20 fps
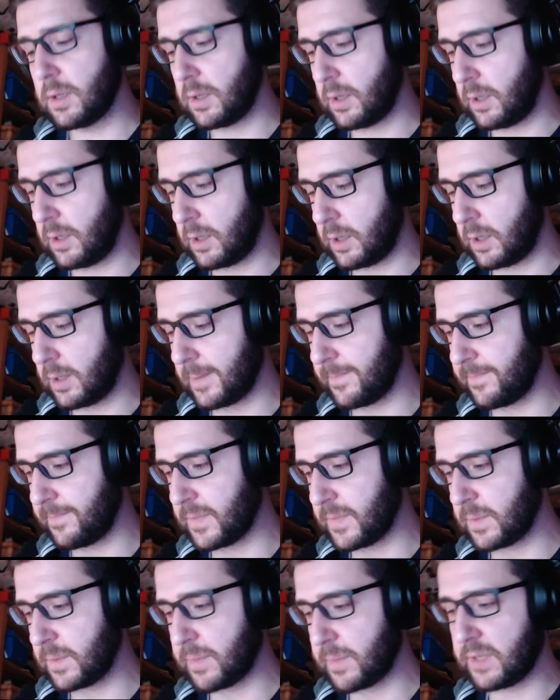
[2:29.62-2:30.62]

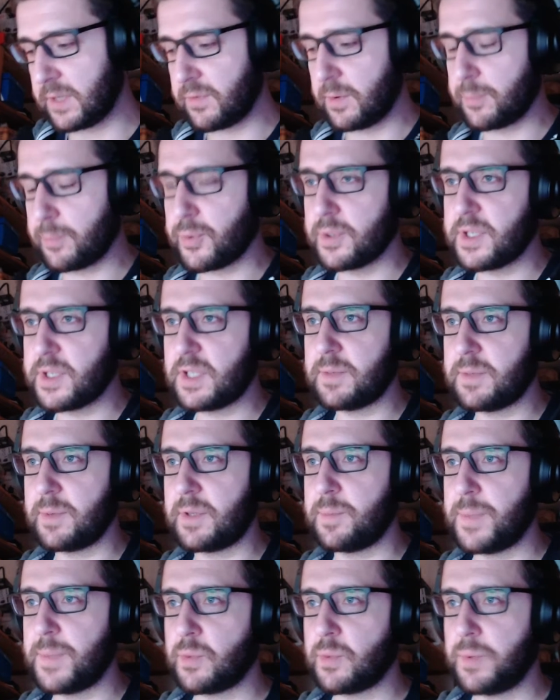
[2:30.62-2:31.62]
my different projects
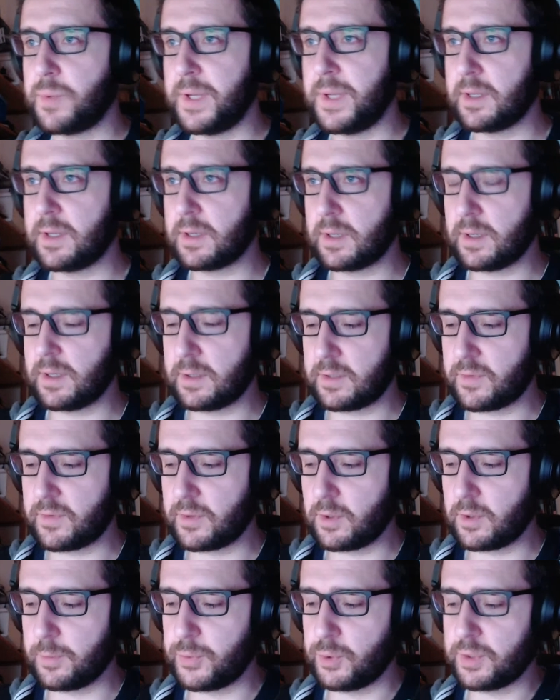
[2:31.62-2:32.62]
between
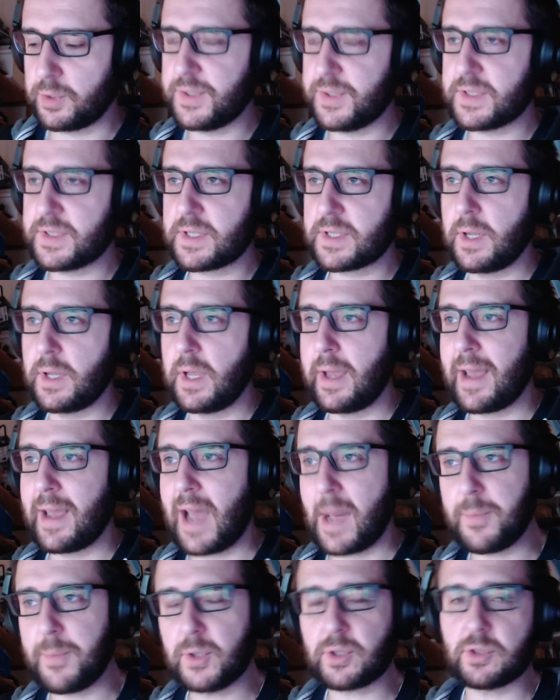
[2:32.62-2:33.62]
different computers.
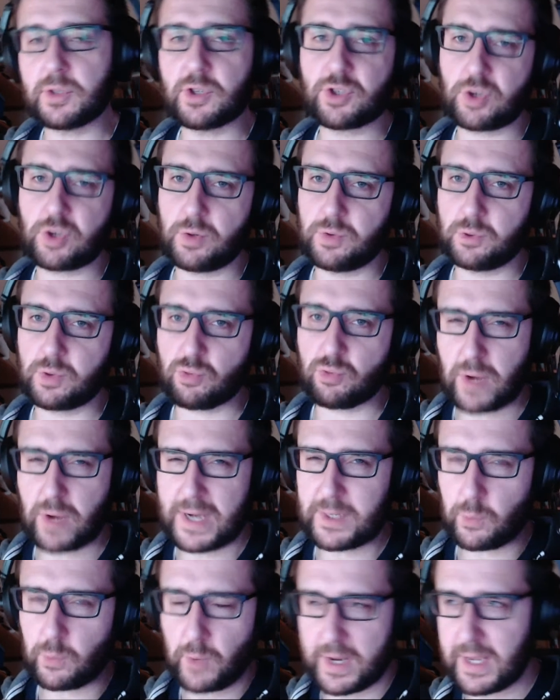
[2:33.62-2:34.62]
I'm not going to show you
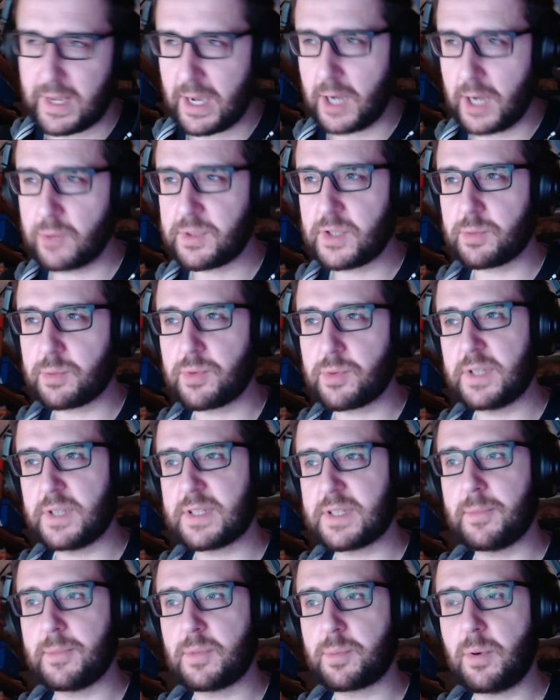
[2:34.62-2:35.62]
right away how this
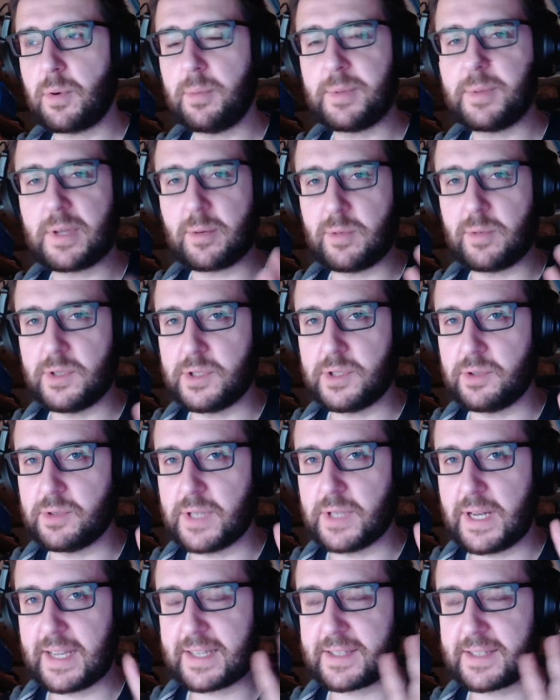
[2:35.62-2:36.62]
works. I will do
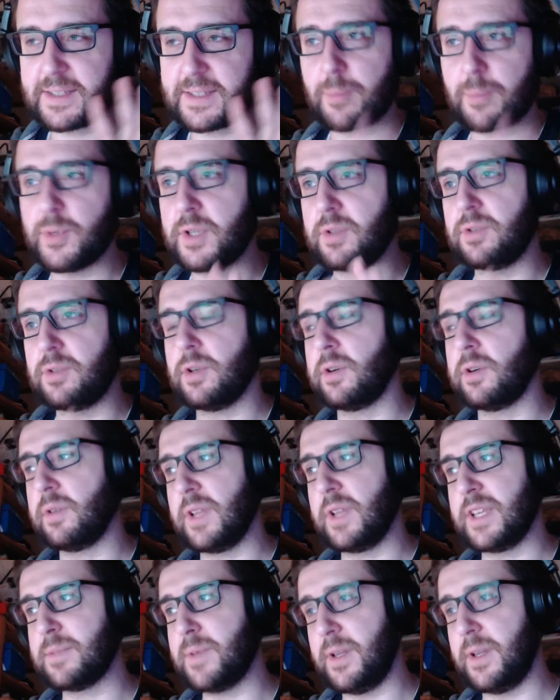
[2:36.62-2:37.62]
like a separate
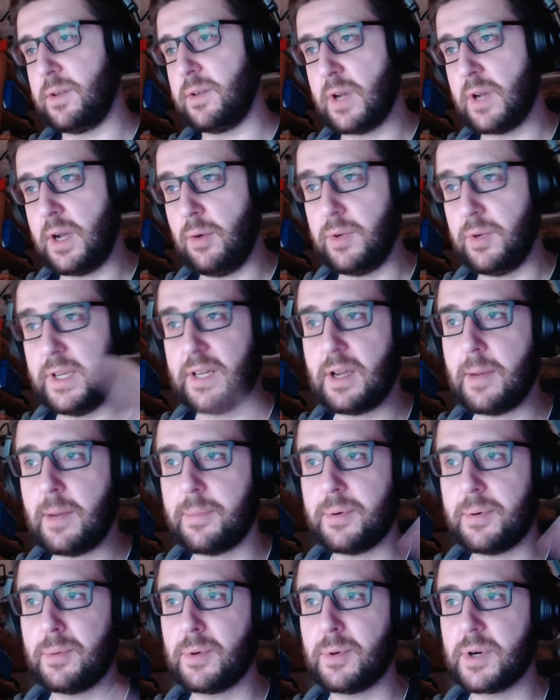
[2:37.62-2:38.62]
tutorial explaining you how
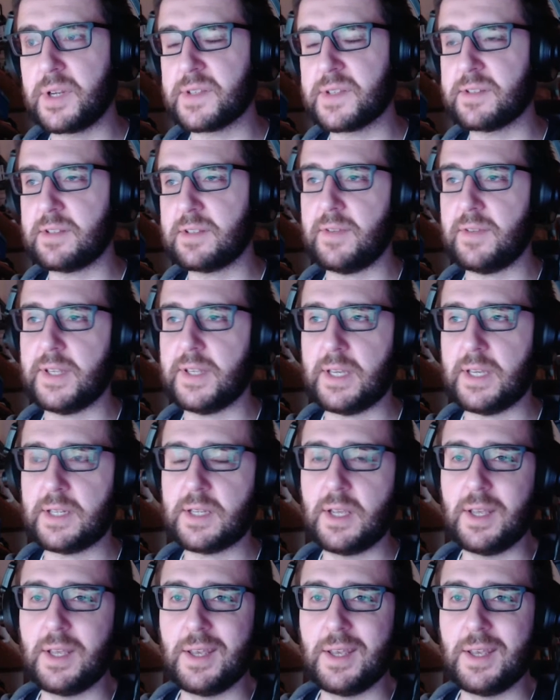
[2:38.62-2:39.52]
GitHub works and stuff like that.